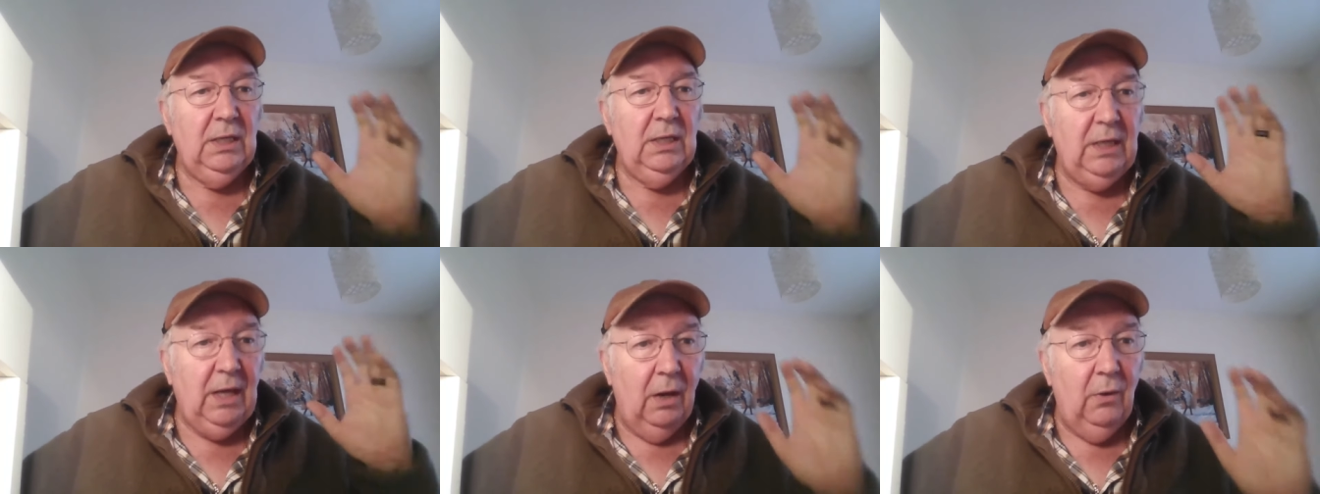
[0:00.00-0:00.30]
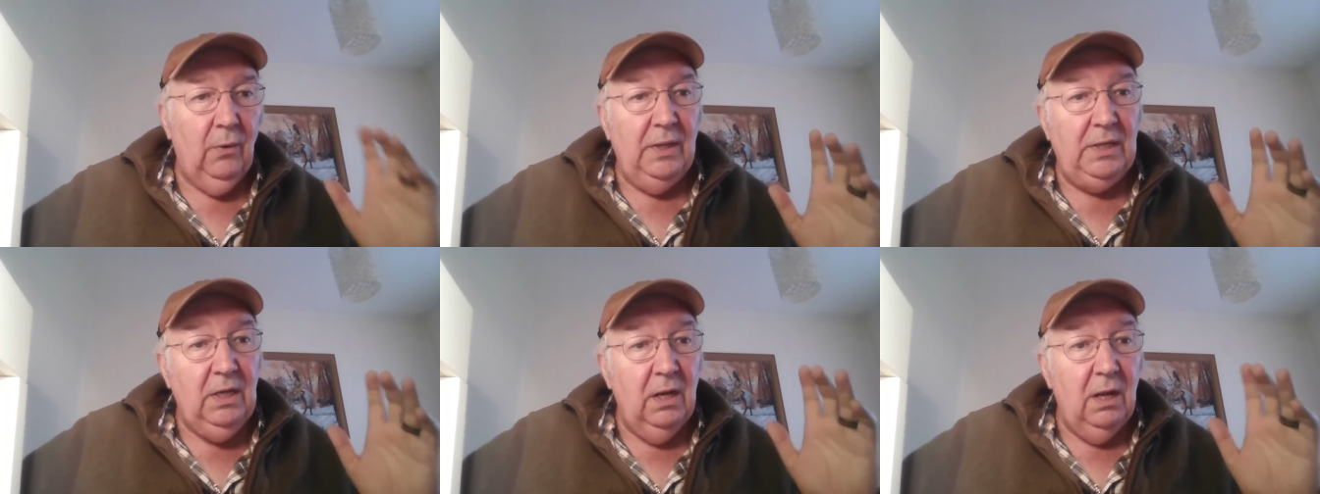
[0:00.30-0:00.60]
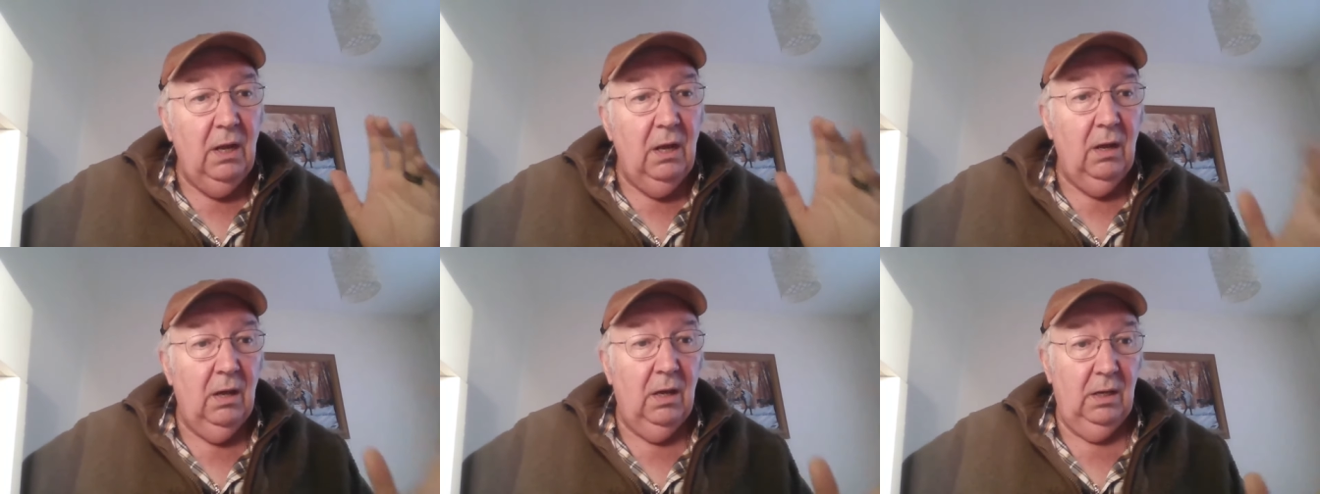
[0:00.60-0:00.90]
Go and
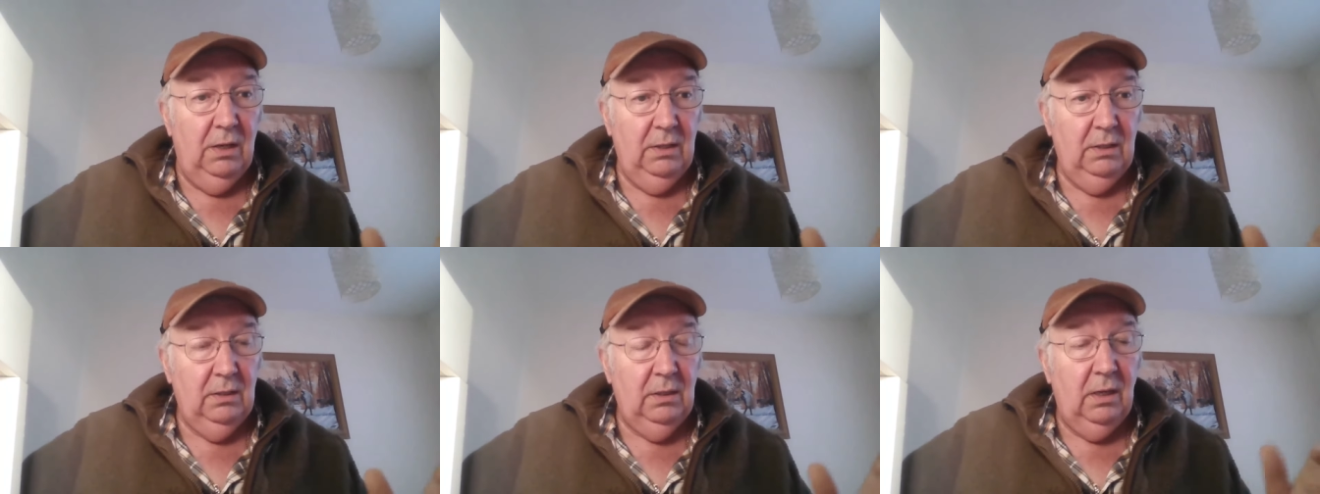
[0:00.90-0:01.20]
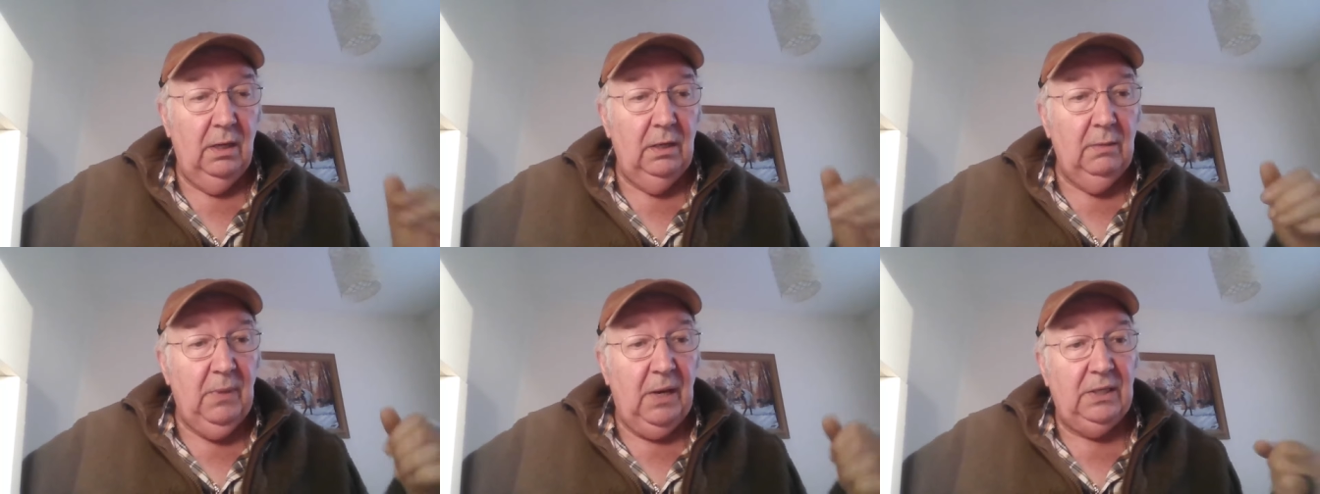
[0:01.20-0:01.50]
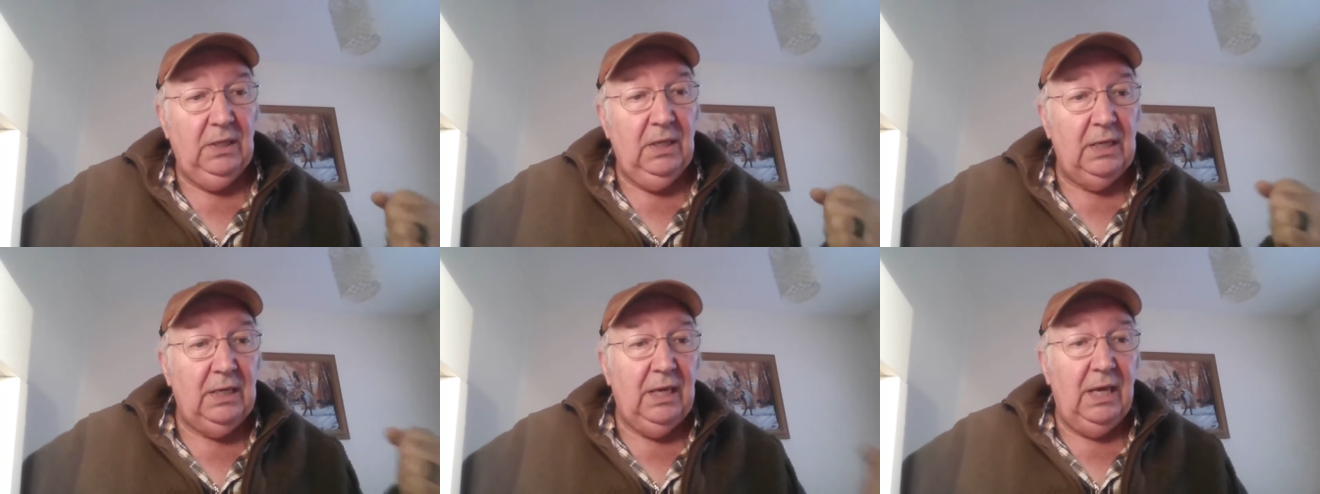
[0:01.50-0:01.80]
learn. Learn
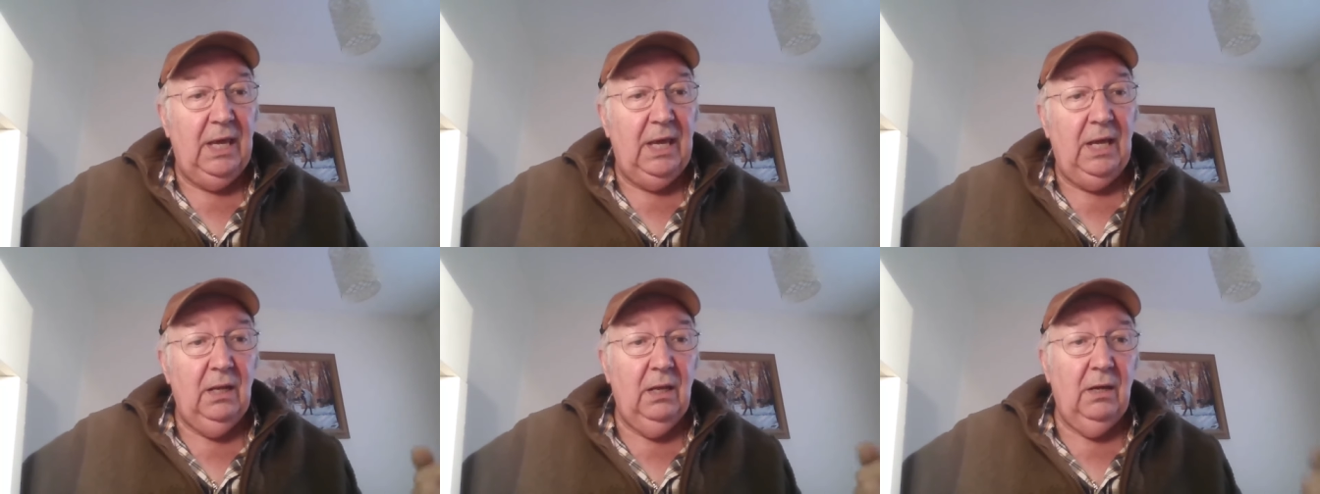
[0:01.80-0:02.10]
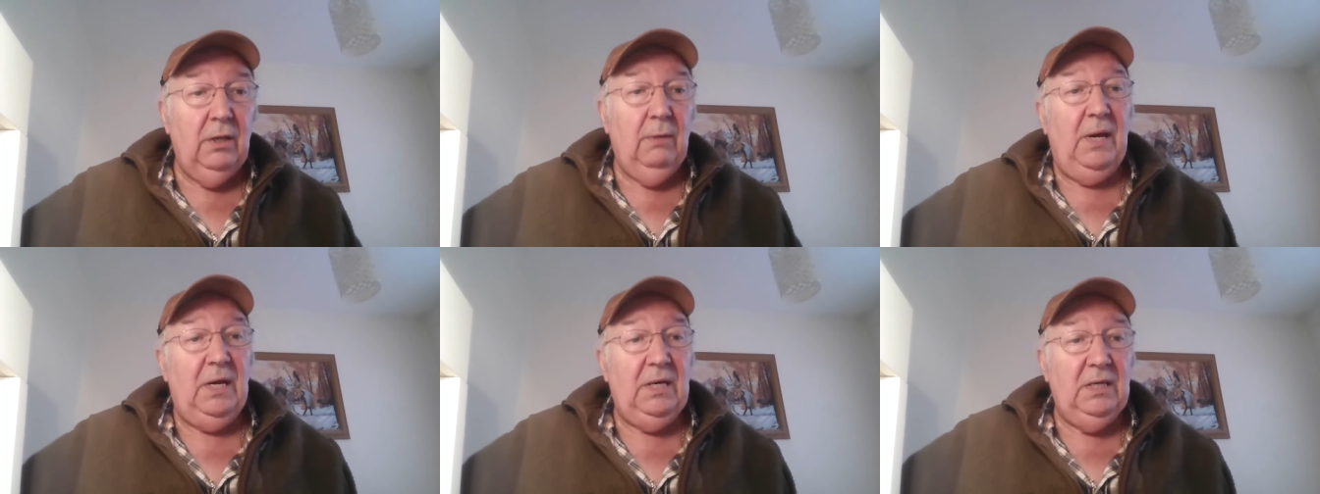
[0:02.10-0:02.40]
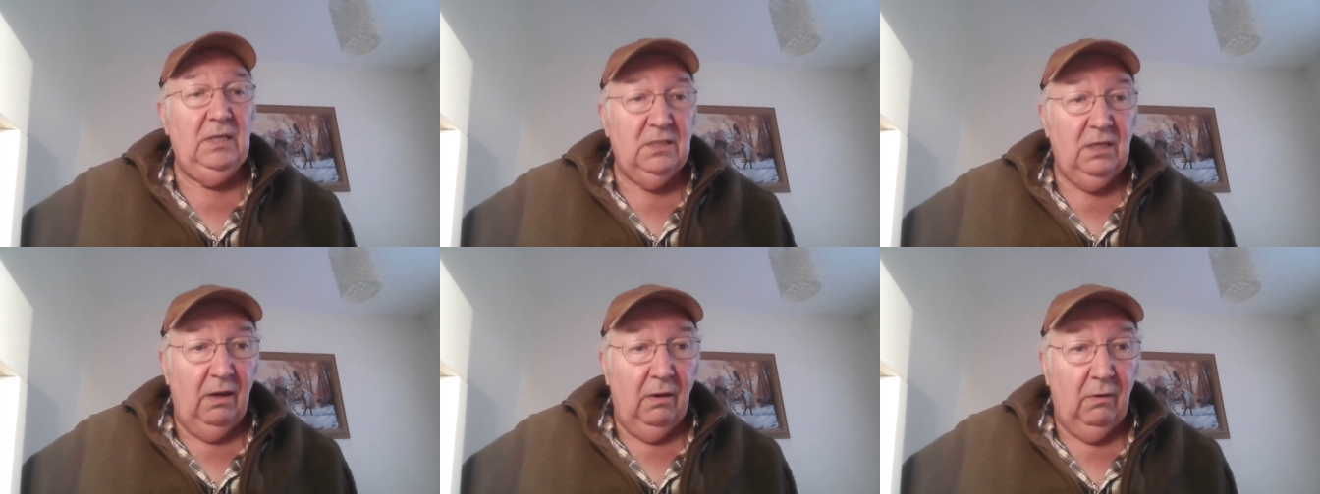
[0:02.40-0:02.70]
about your gear, learn about
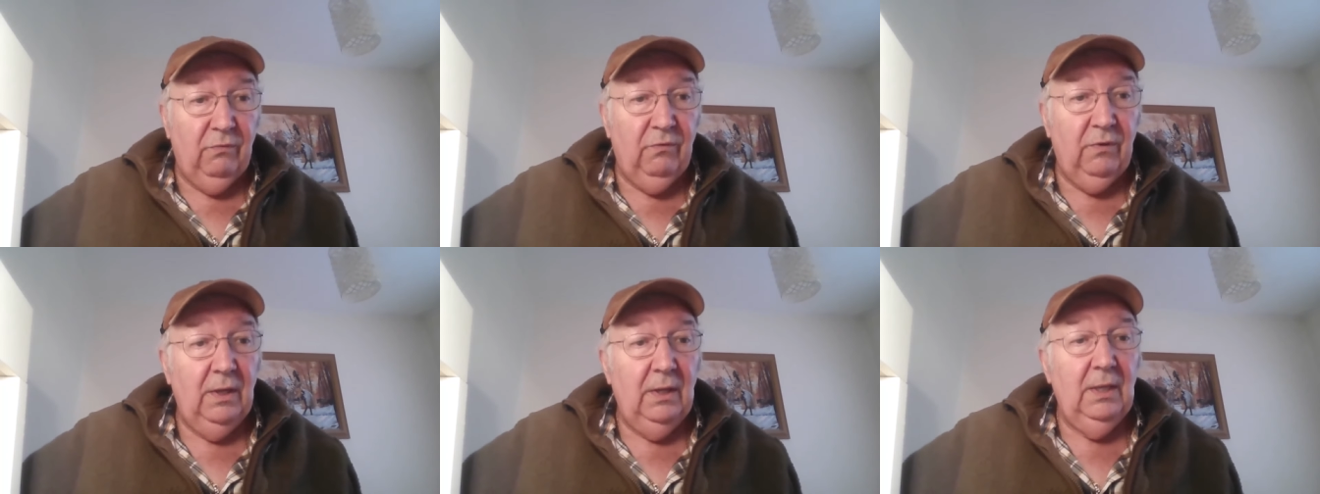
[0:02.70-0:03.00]
yourself.